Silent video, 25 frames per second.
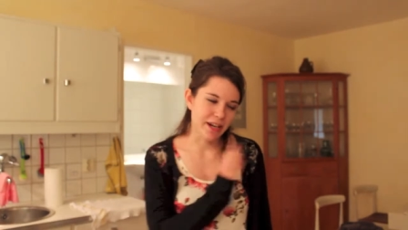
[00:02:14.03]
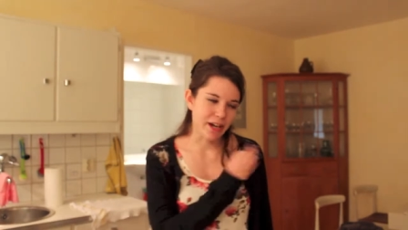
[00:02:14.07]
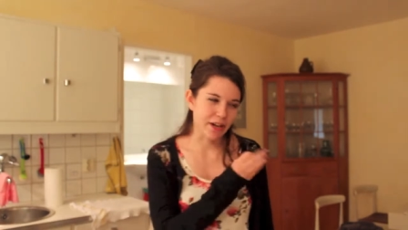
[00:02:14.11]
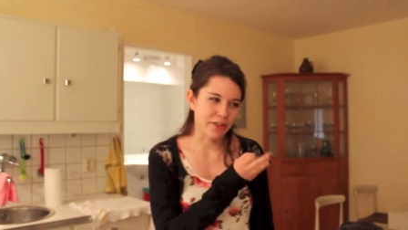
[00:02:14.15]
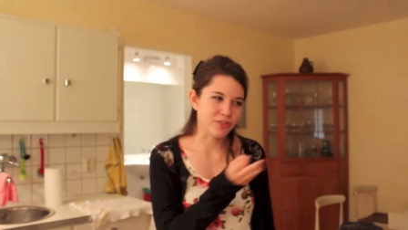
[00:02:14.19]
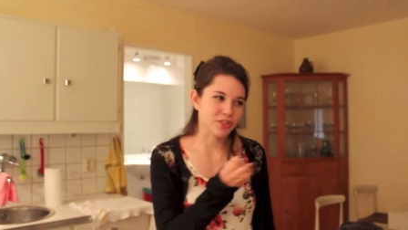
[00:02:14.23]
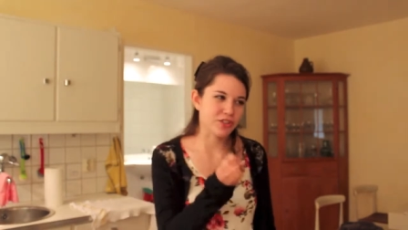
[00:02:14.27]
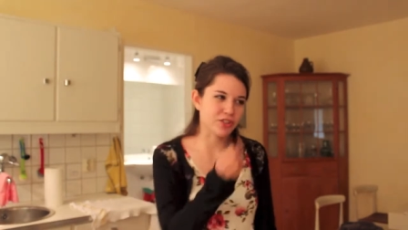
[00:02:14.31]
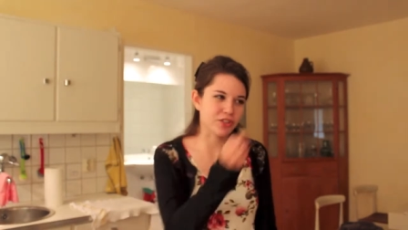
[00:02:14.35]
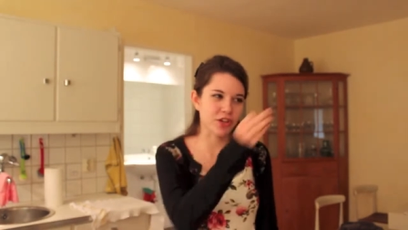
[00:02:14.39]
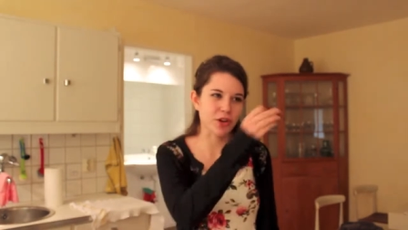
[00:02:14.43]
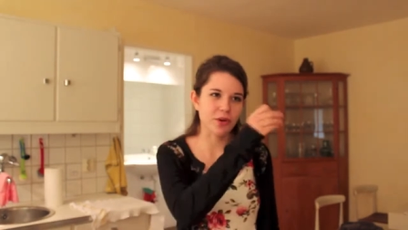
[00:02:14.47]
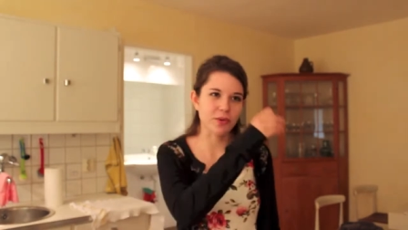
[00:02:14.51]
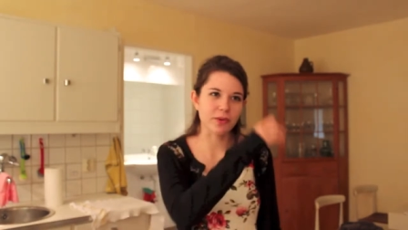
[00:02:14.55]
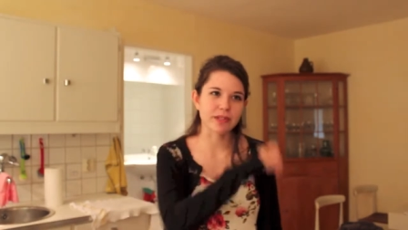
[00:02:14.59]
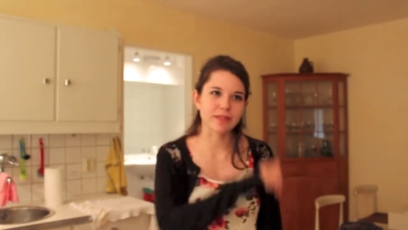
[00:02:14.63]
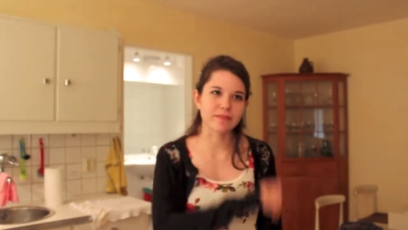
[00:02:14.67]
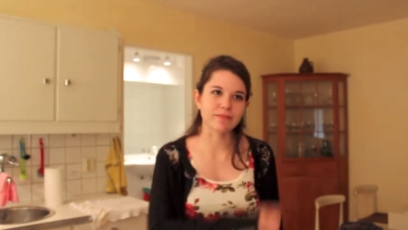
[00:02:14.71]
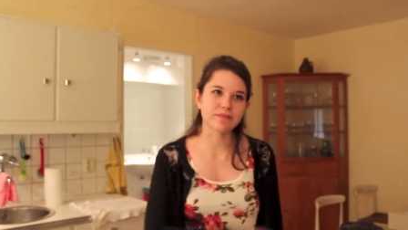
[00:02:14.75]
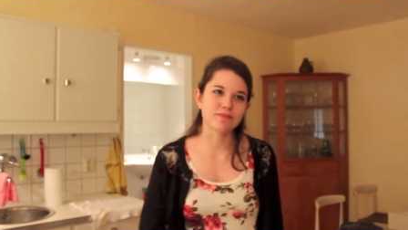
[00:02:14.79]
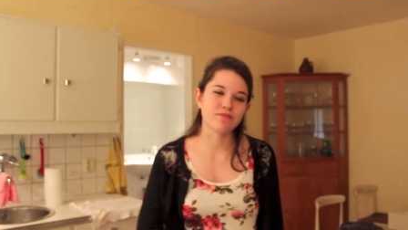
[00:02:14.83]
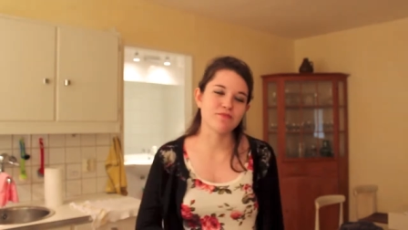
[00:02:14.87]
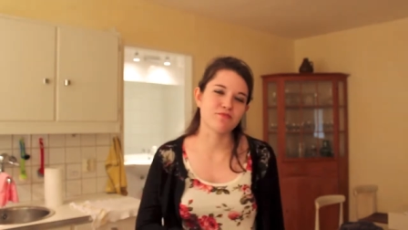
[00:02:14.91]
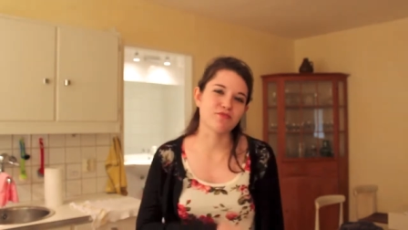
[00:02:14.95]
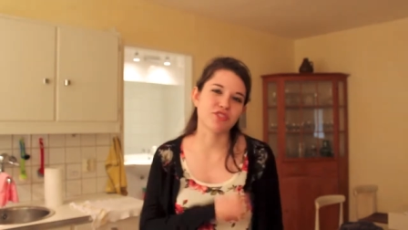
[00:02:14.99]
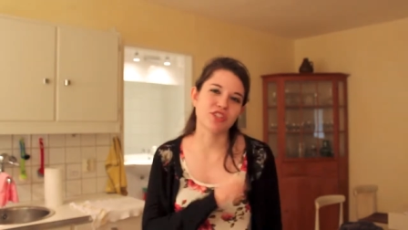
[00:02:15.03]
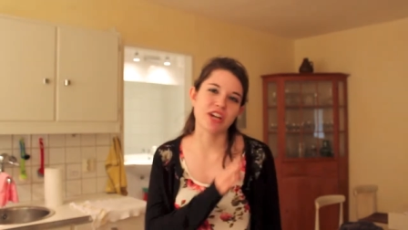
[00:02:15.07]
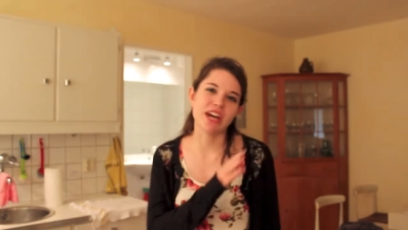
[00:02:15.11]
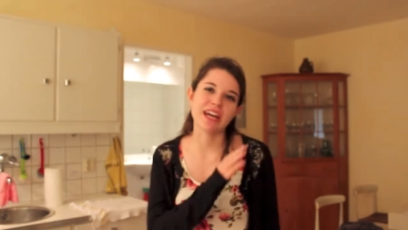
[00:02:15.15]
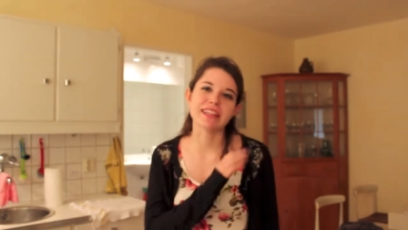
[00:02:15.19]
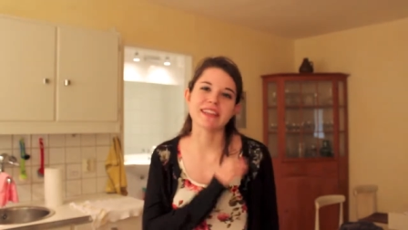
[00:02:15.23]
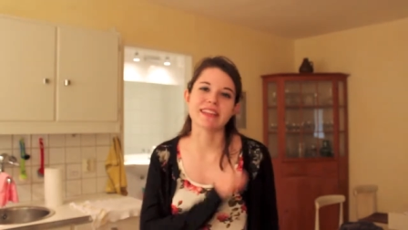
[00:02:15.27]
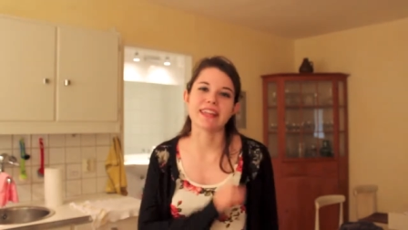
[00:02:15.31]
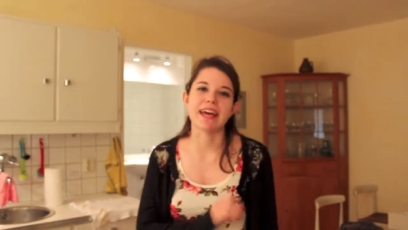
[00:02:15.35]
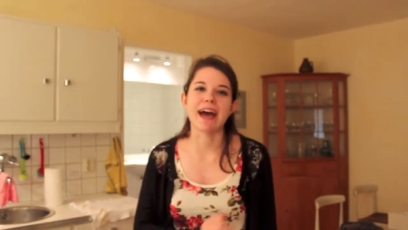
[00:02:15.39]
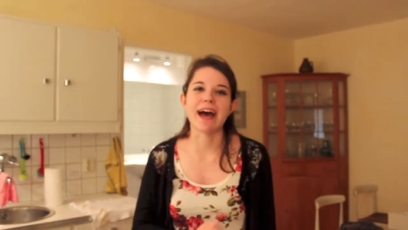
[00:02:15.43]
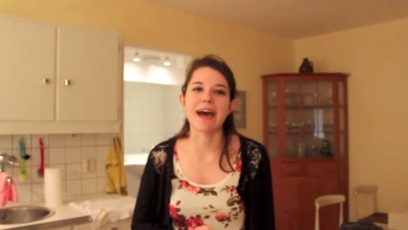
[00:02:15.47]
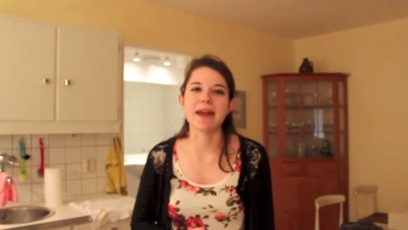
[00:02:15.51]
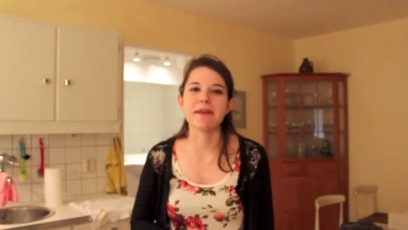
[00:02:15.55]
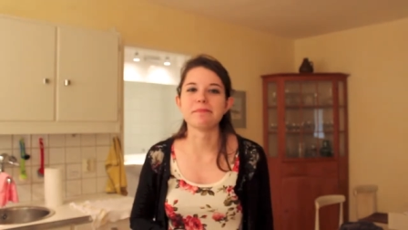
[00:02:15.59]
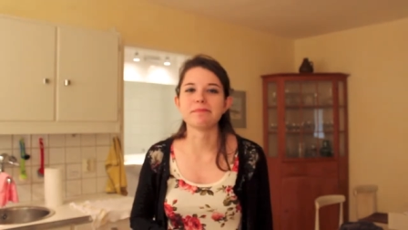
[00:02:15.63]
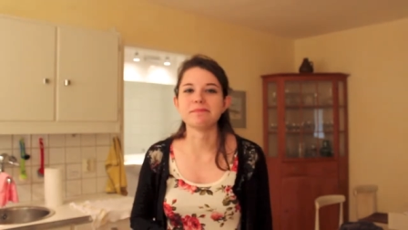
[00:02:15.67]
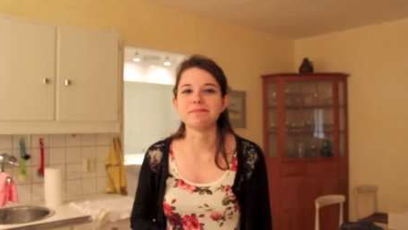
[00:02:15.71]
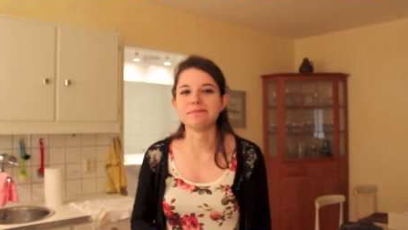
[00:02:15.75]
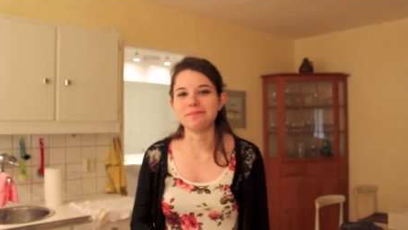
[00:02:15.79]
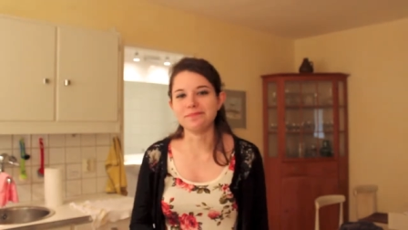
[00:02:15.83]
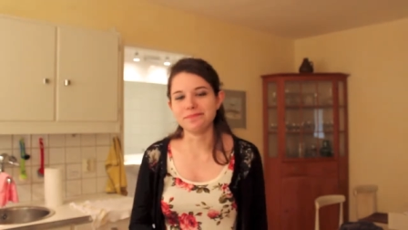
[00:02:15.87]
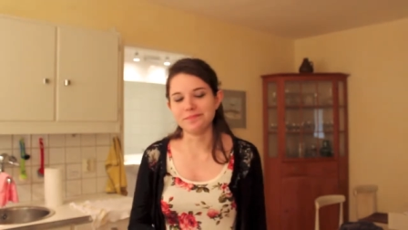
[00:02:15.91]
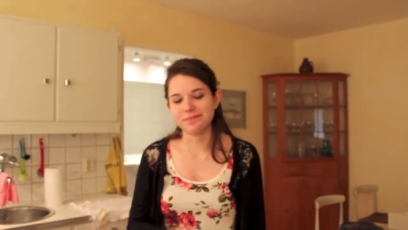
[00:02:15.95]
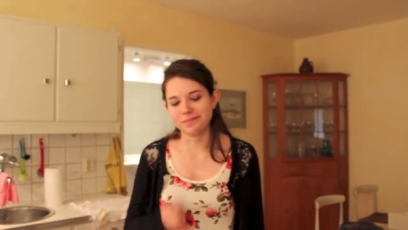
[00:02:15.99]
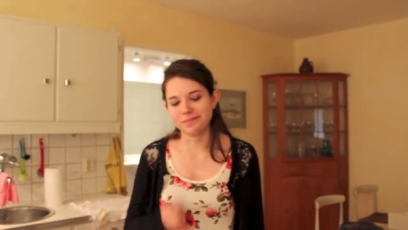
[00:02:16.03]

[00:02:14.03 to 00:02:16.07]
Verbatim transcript: I'll just go and check that.